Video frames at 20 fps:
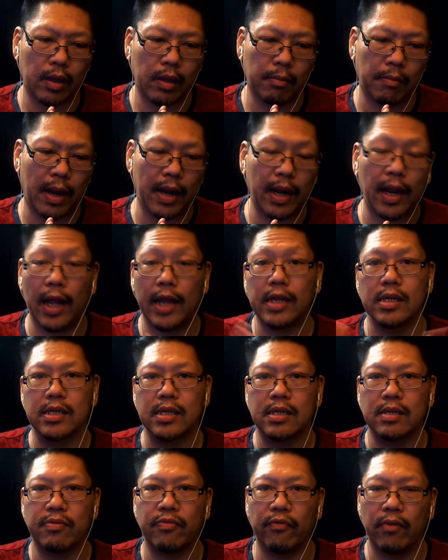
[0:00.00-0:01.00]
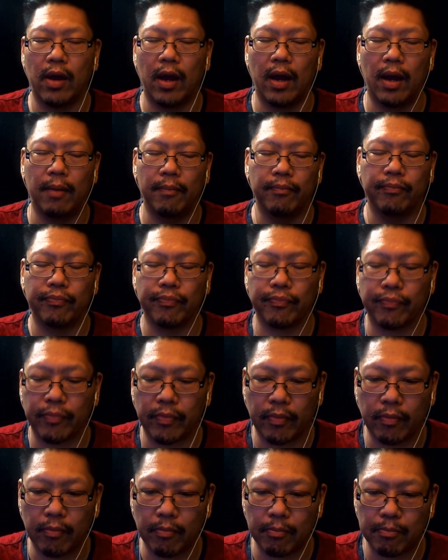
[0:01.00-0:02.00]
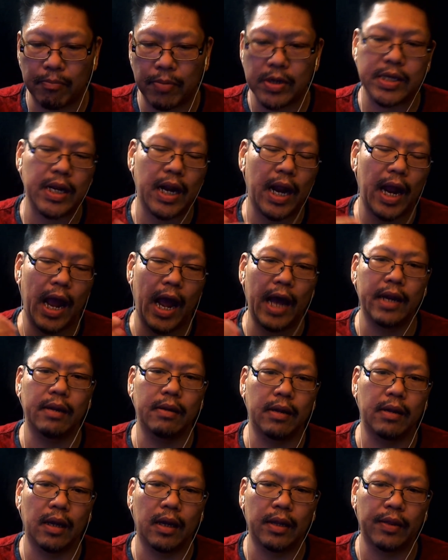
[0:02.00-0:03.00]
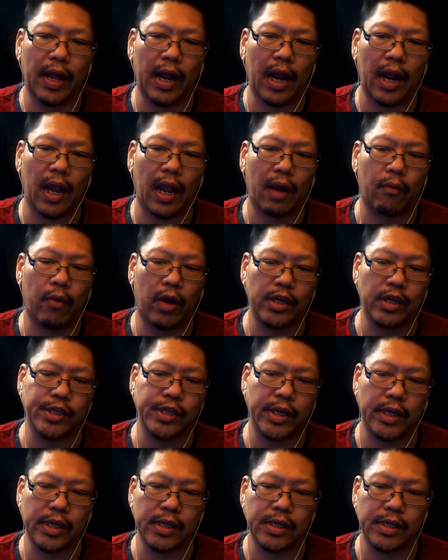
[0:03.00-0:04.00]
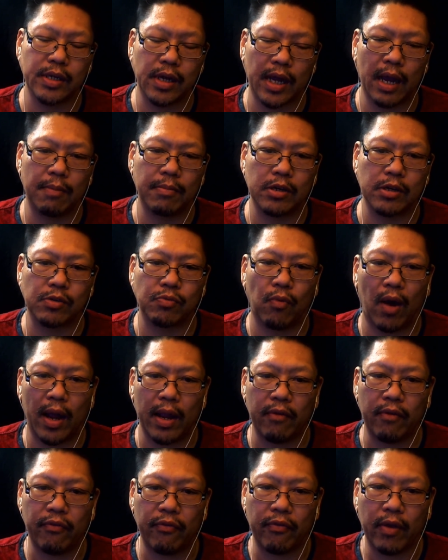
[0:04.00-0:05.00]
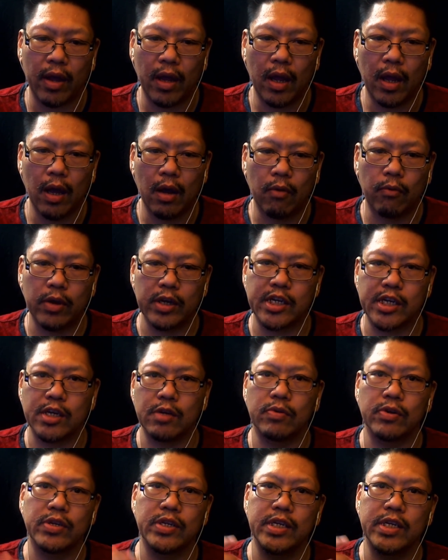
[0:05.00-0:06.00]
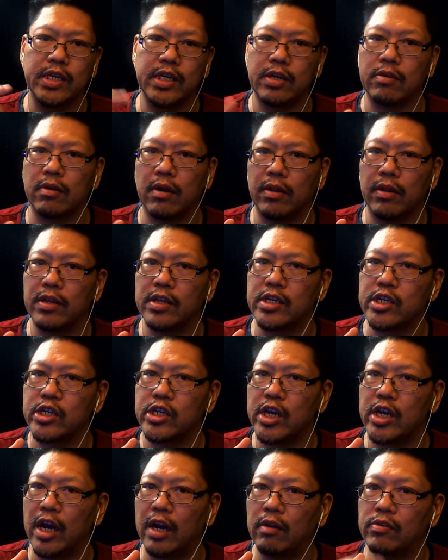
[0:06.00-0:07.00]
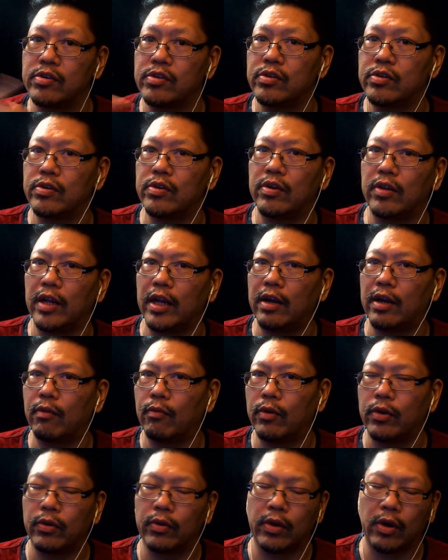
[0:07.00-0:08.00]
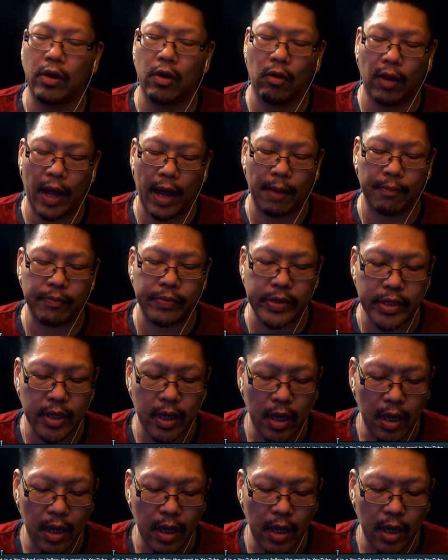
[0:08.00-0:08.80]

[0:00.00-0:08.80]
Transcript: latest person I added that I like watching is a gamer's wife, which you will see her on this channel sooner or later. We're doing collabs.